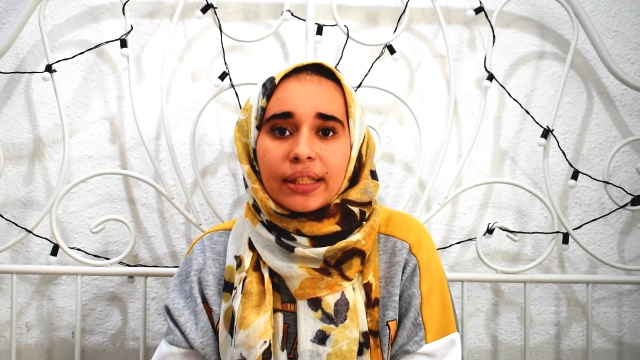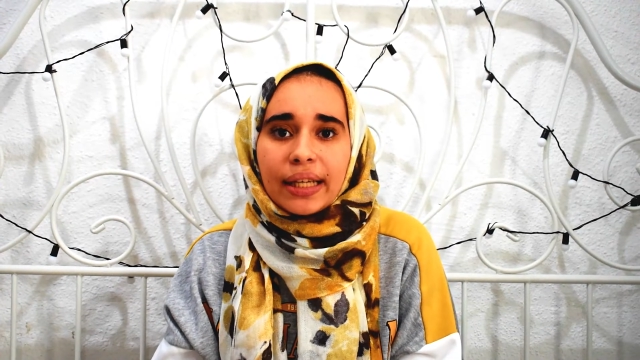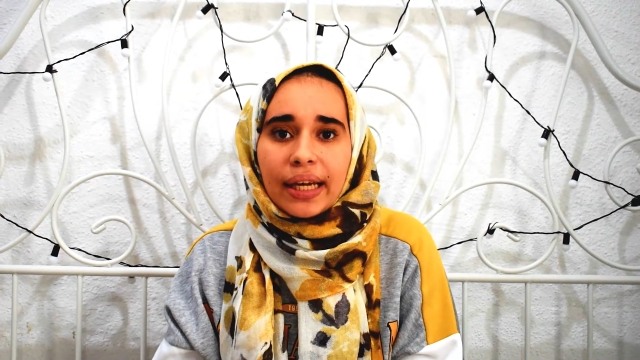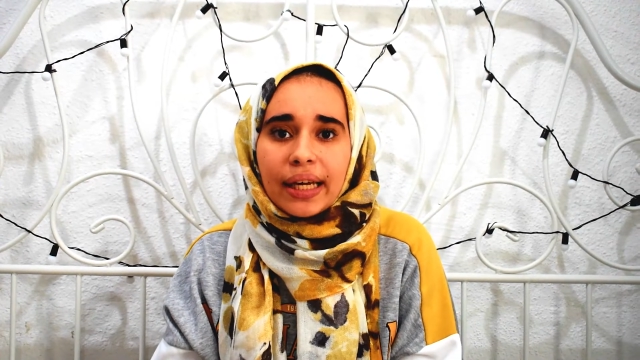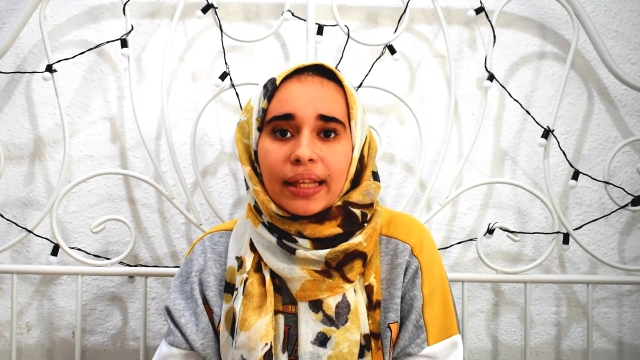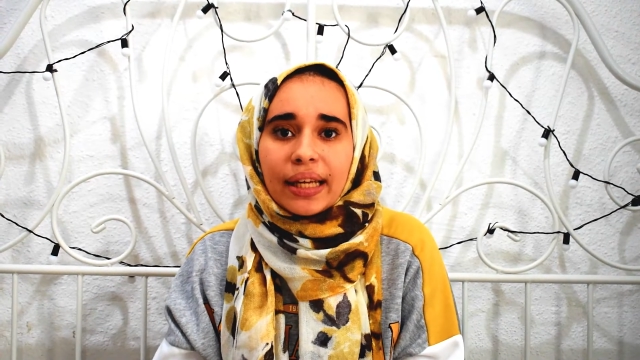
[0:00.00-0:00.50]

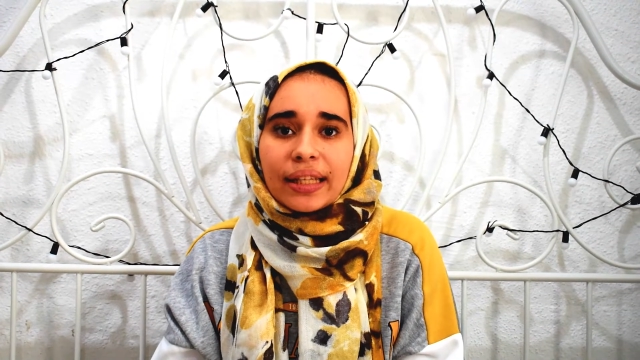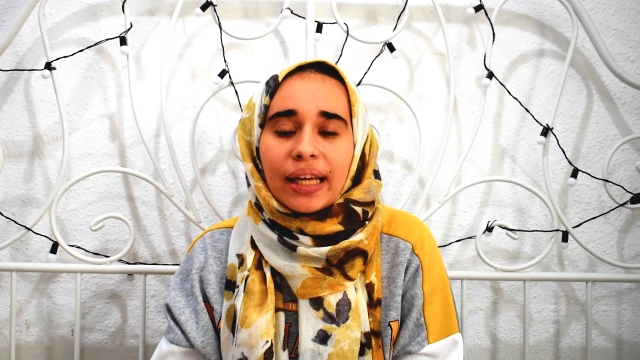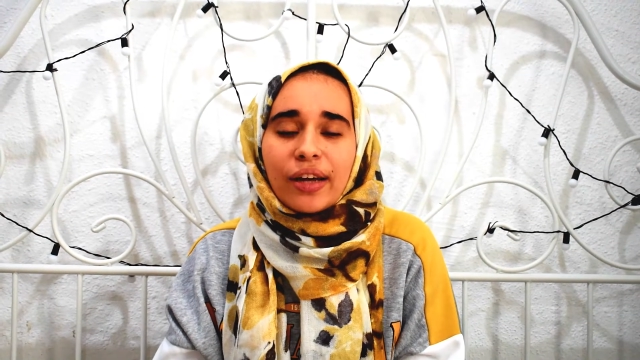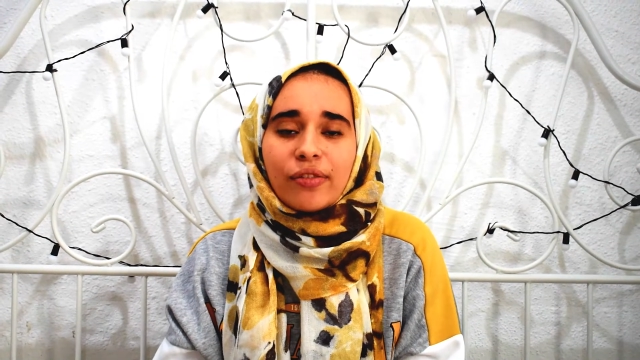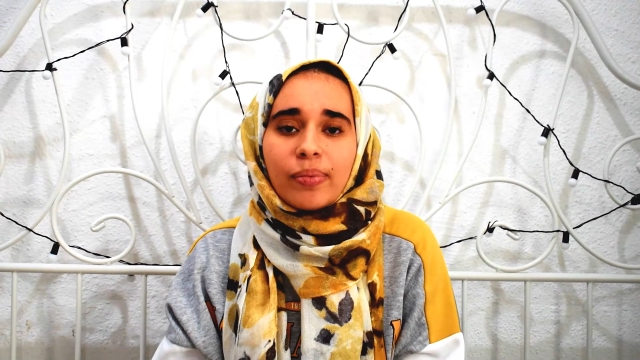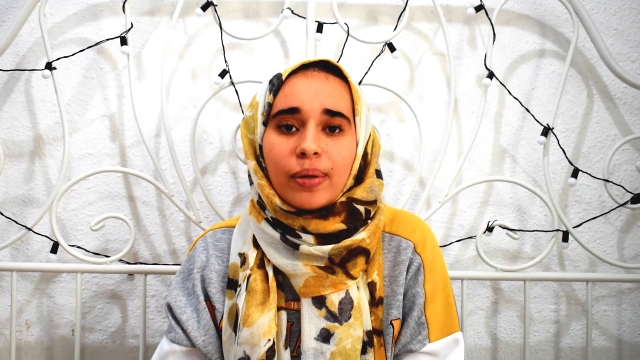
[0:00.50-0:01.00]
day that
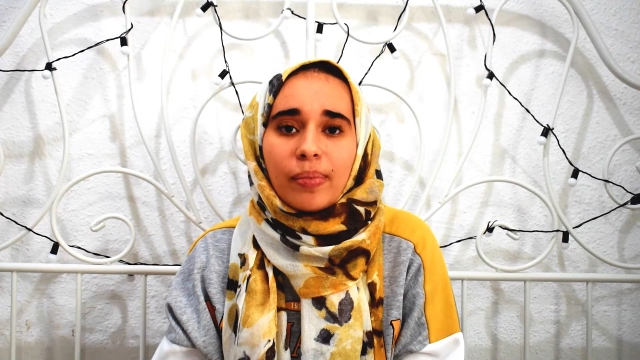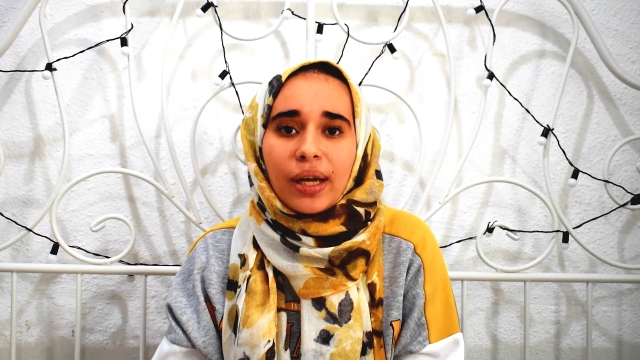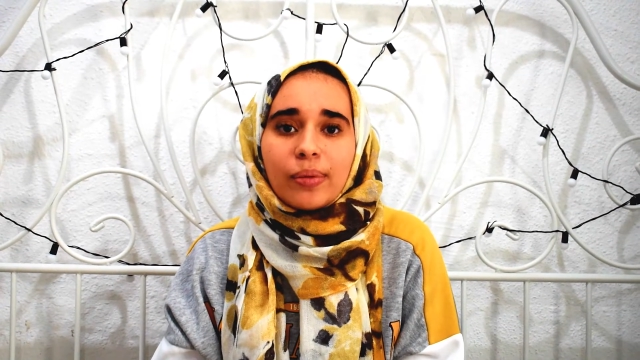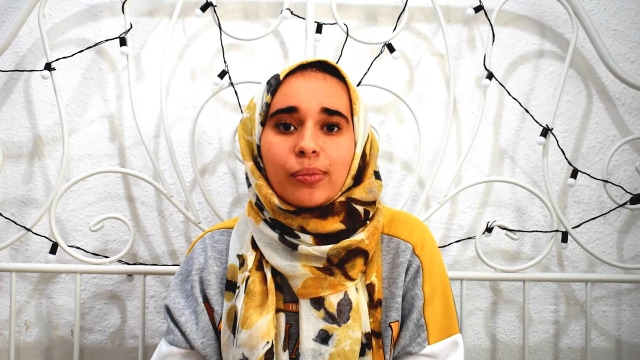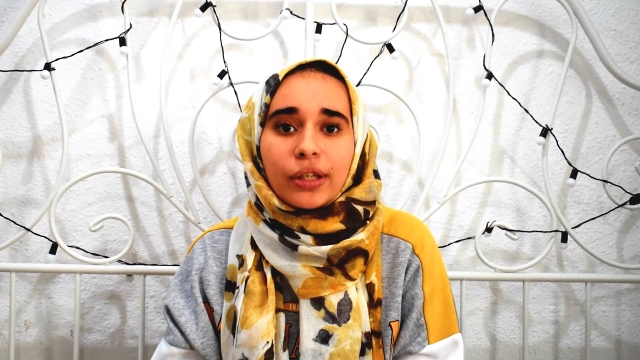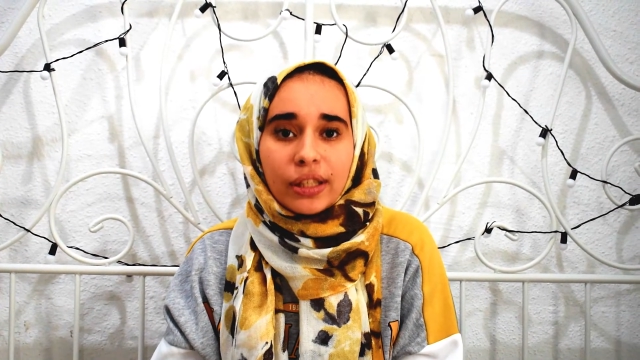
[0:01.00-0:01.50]
have been
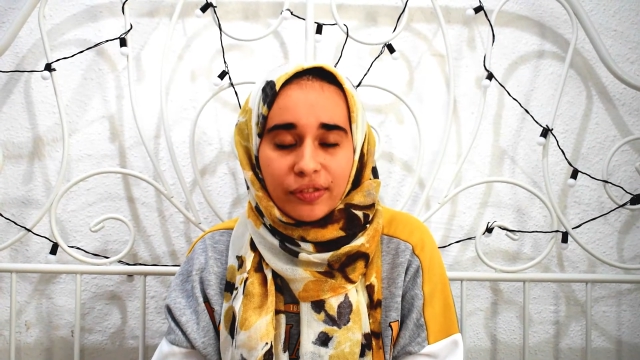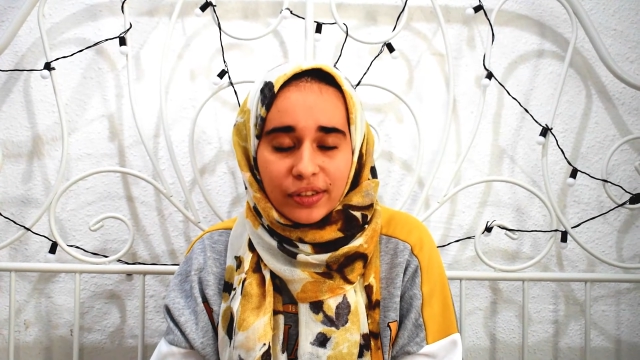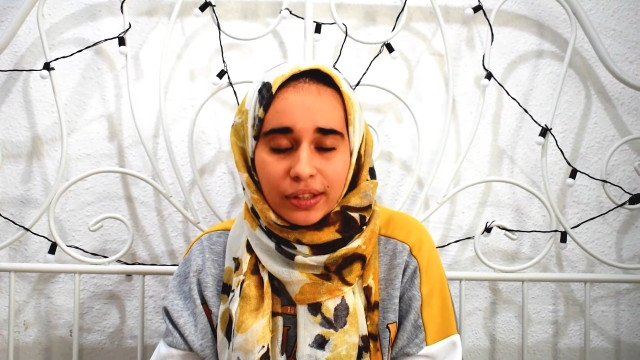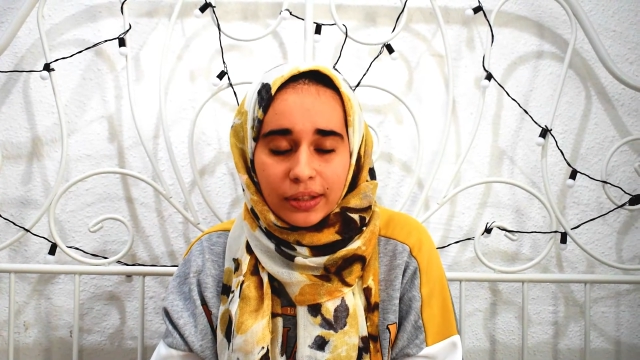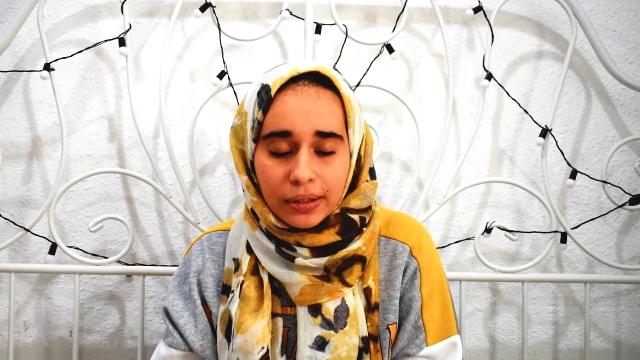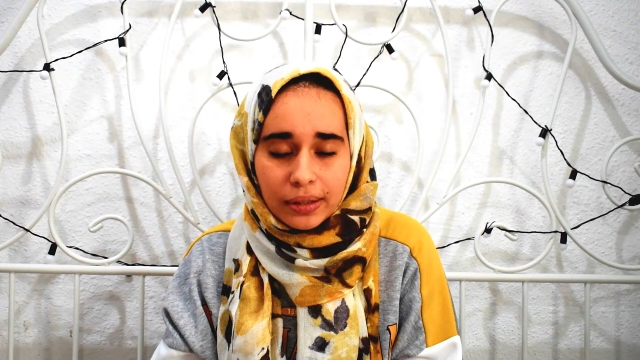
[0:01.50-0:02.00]
made more
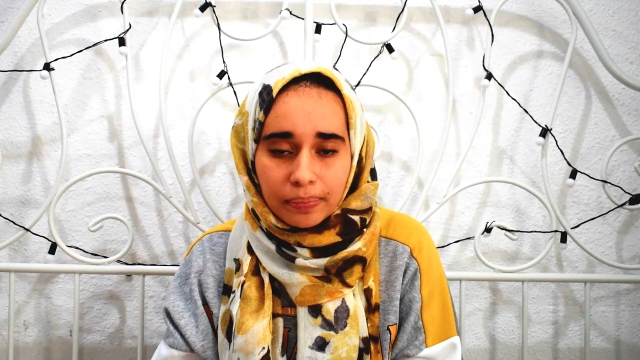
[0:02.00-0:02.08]
difficult.